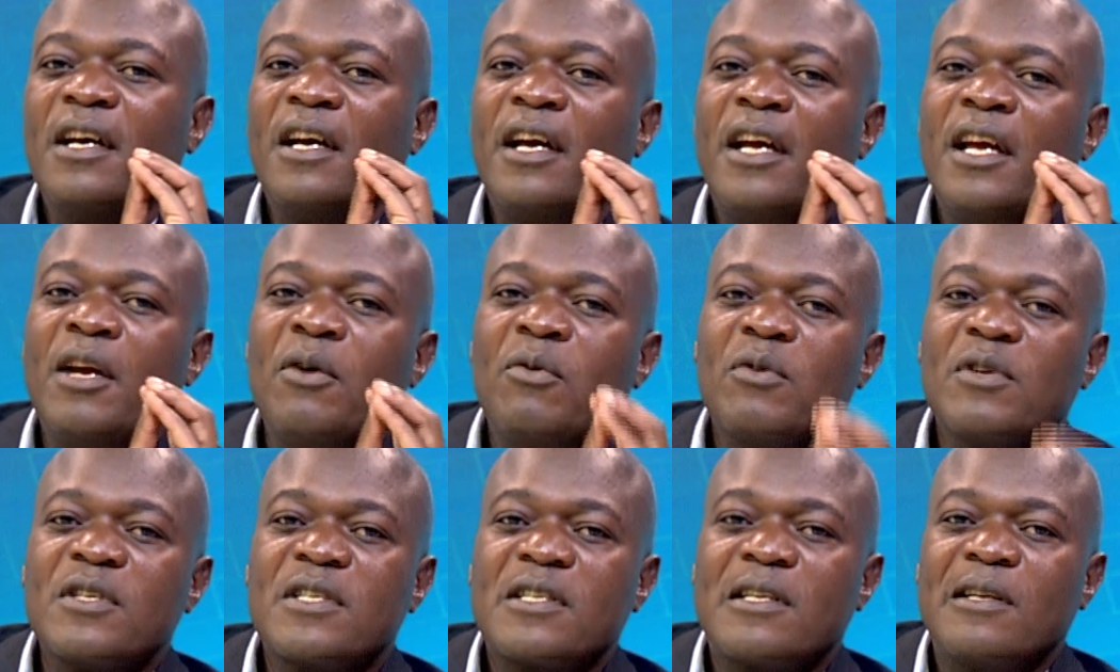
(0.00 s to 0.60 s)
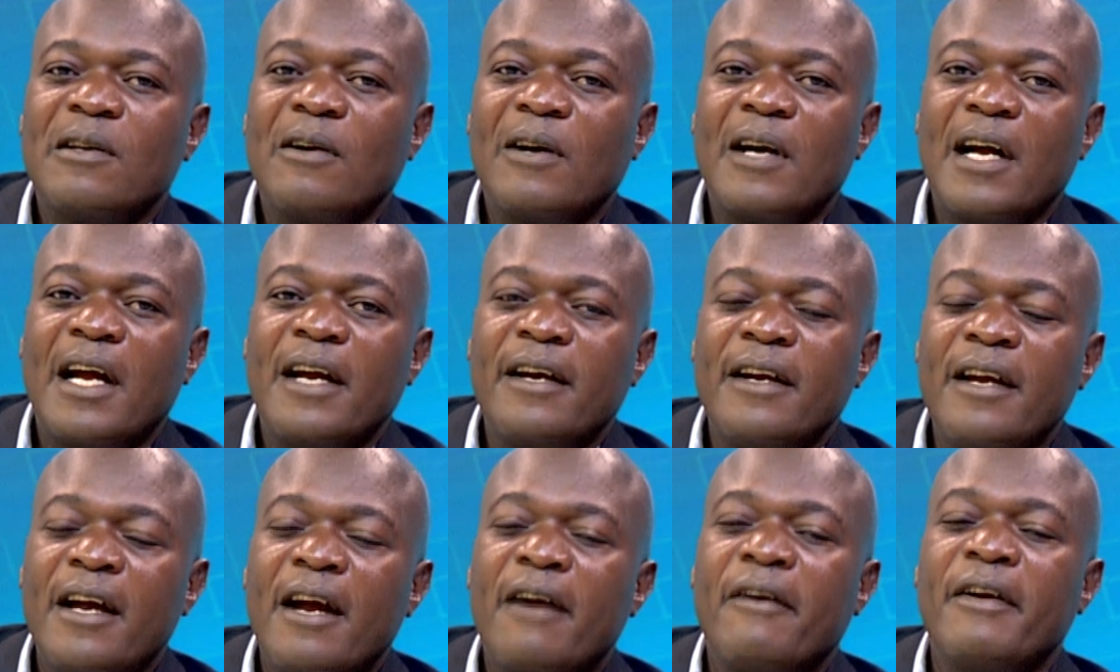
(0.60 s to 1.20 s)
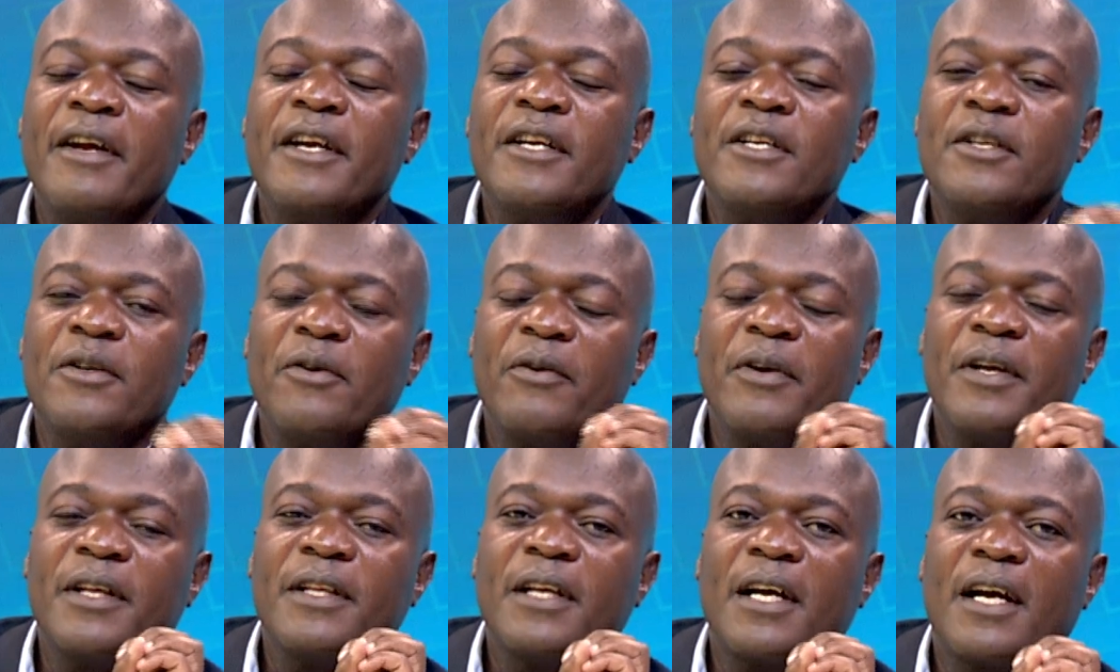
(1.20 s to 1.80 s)
he was sloganeering
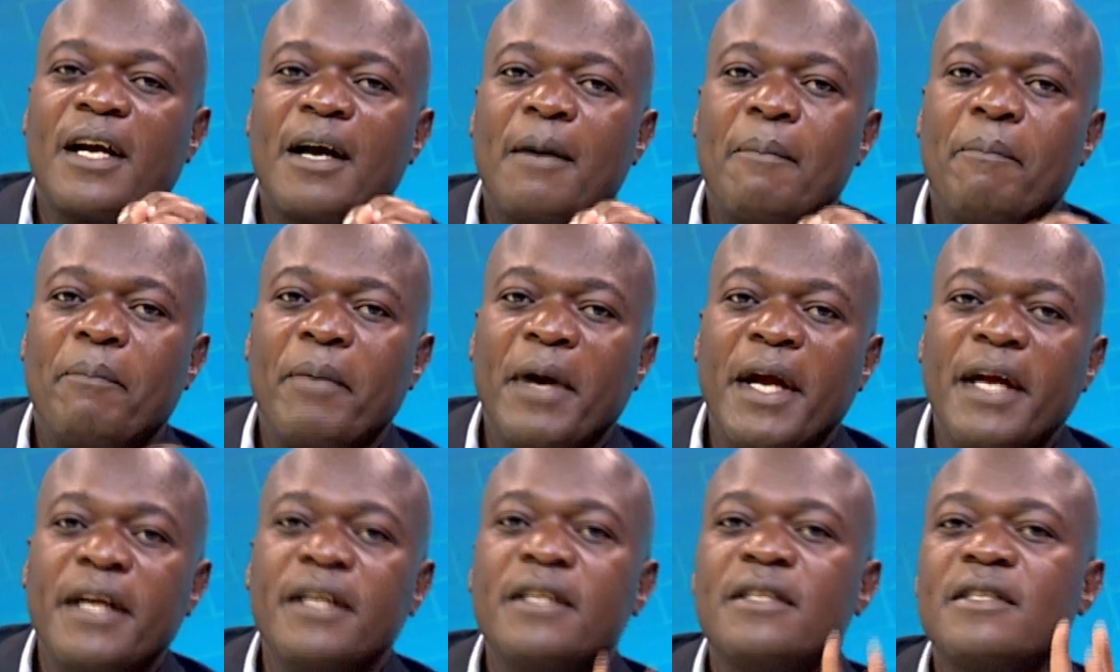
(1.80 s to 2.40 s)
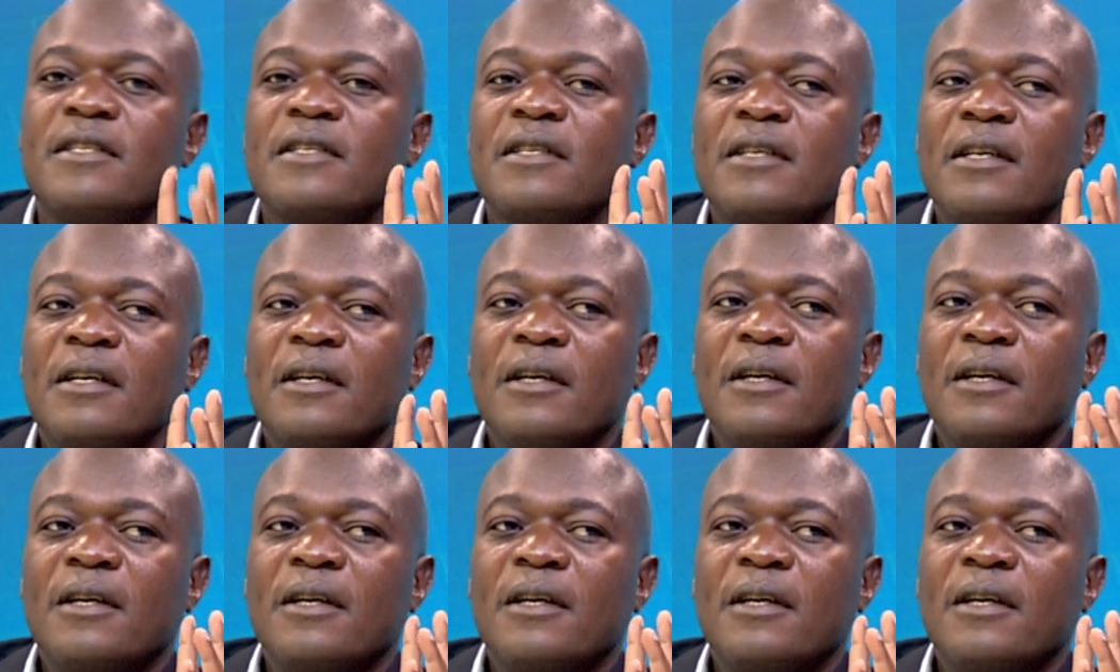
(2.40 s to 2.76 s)
during the campaigns